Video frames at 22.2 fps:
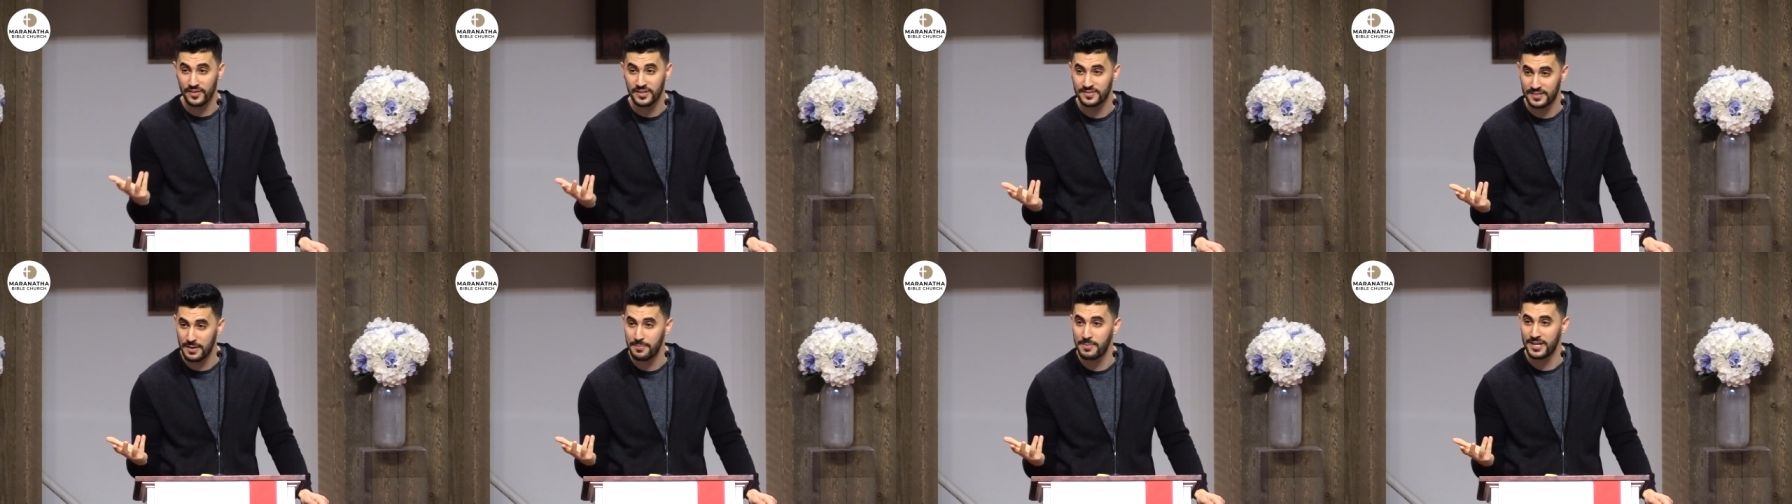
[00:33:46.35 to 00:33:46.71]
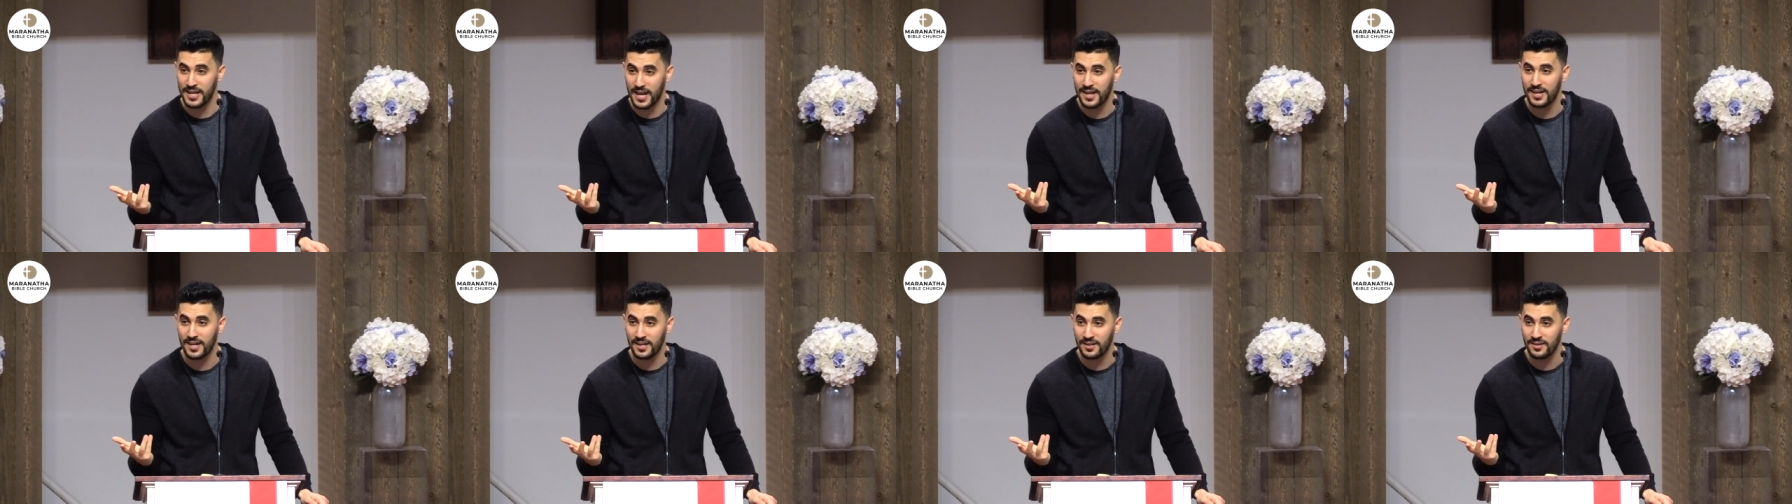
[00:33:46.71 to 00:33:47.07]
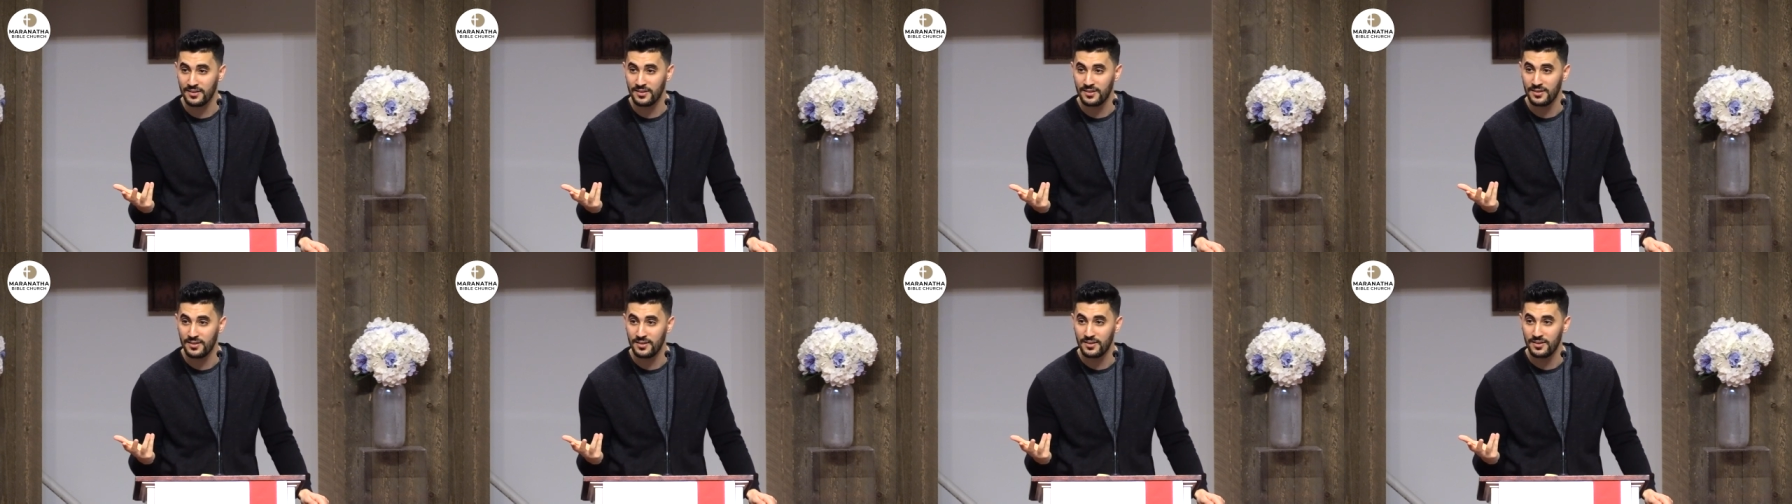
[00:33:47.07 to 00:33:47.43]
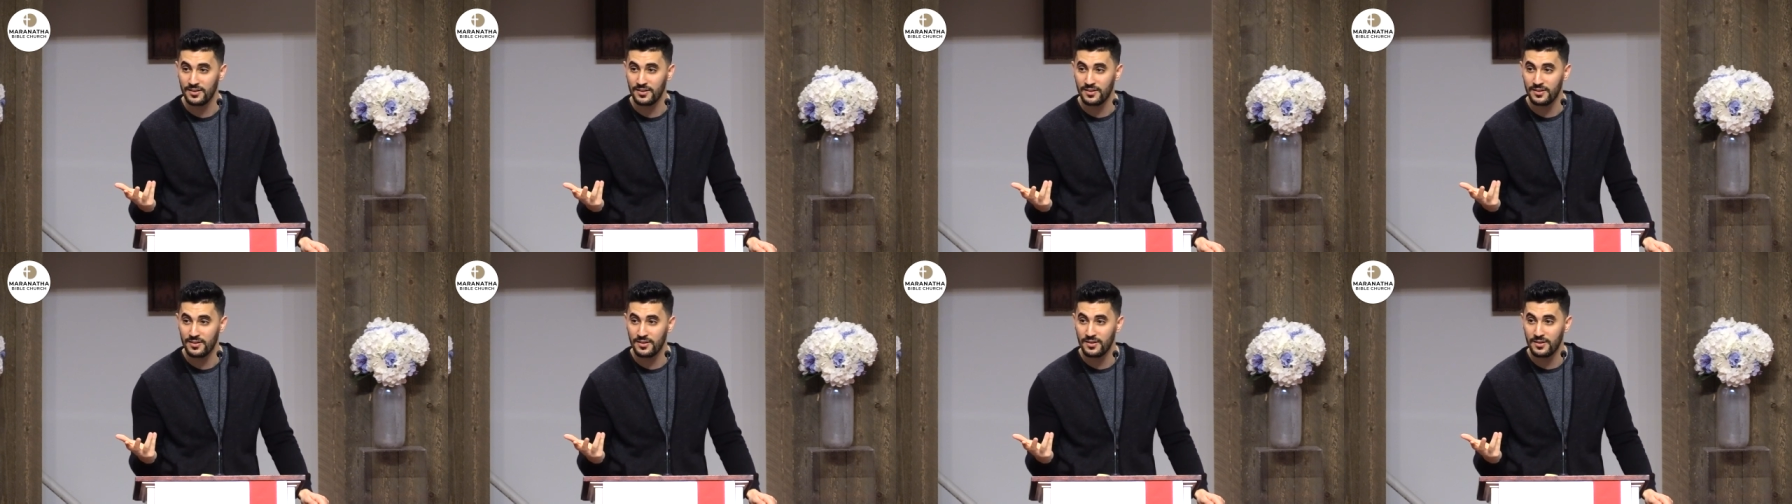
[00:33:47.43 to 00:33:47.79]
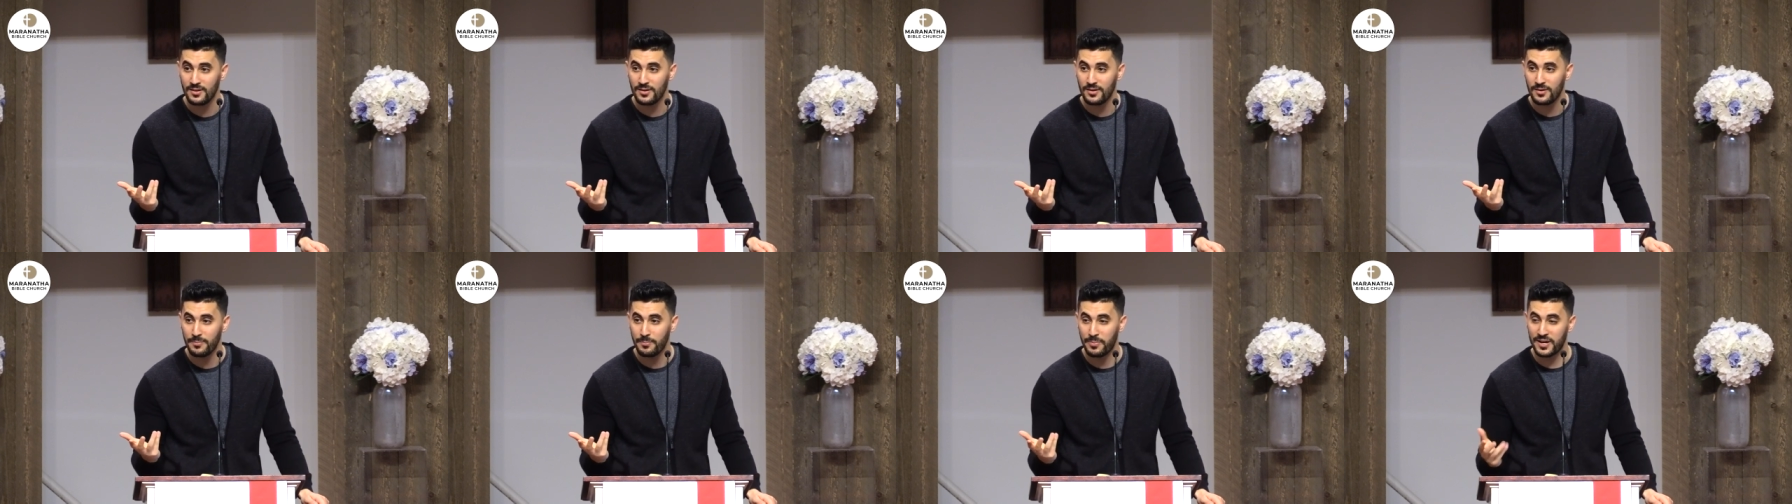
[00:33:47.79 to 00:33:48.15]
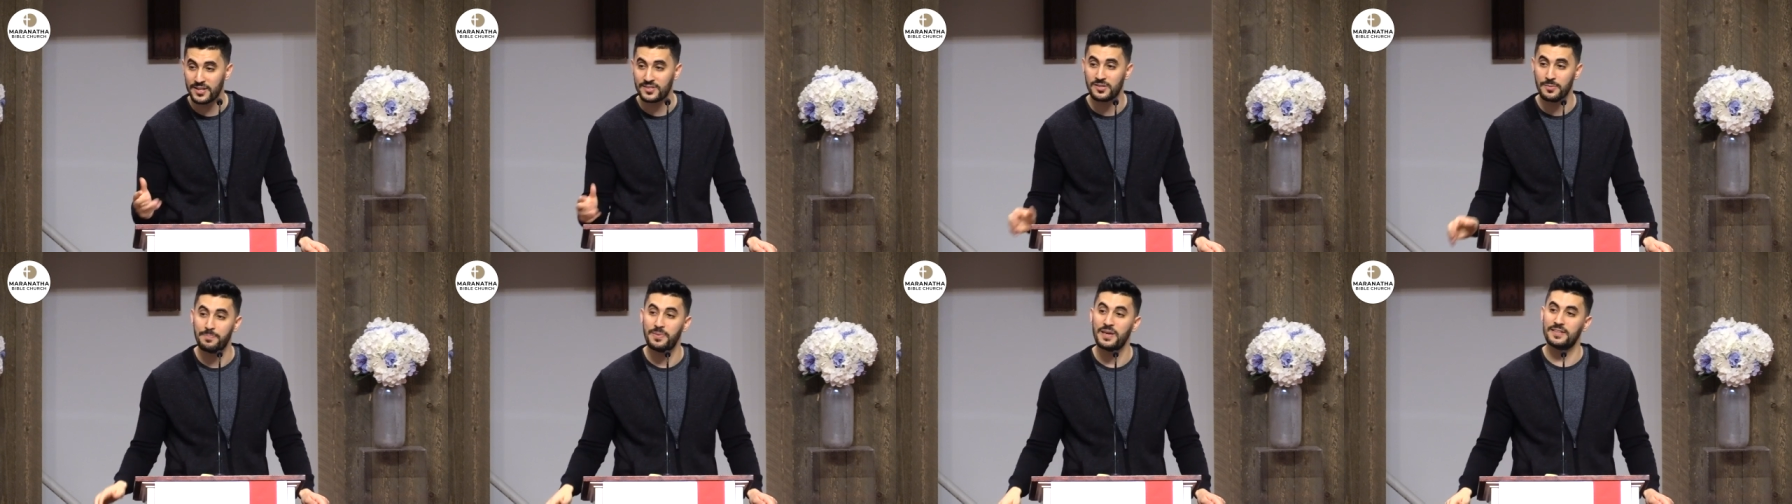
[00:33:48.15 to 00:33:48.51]
intimidating, but
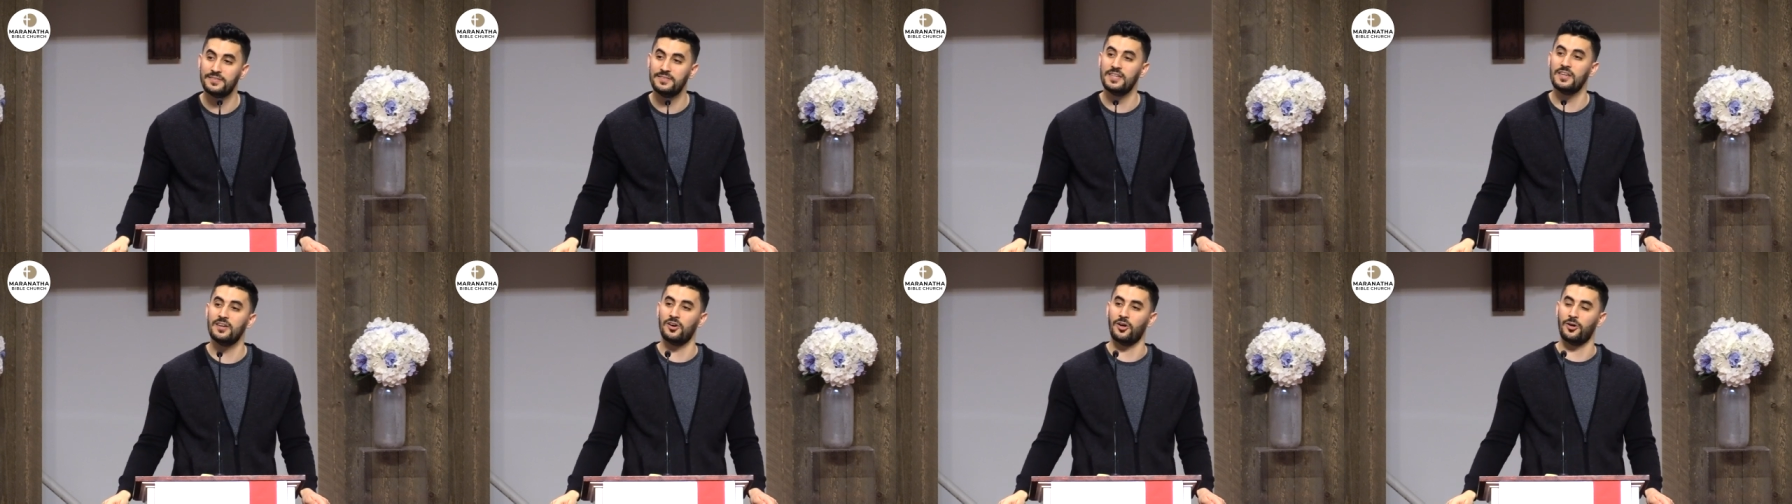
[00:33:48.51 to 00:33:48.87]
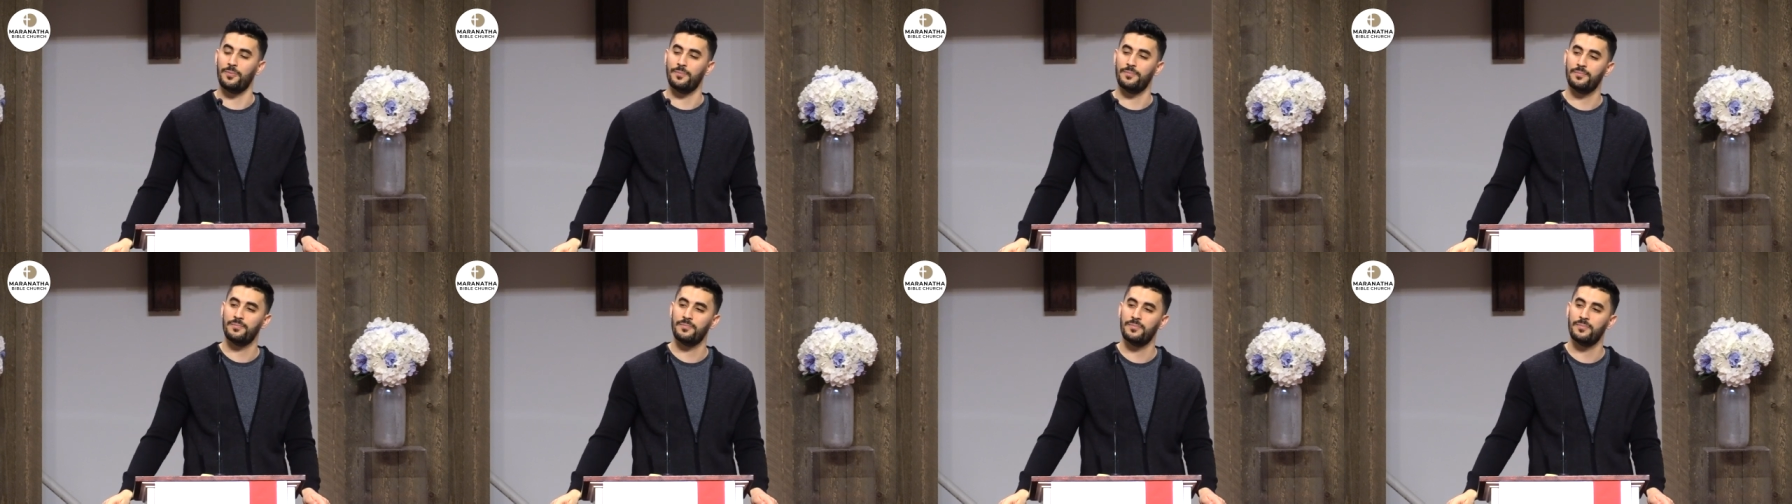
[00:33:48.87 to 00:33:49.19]
it's a big deal.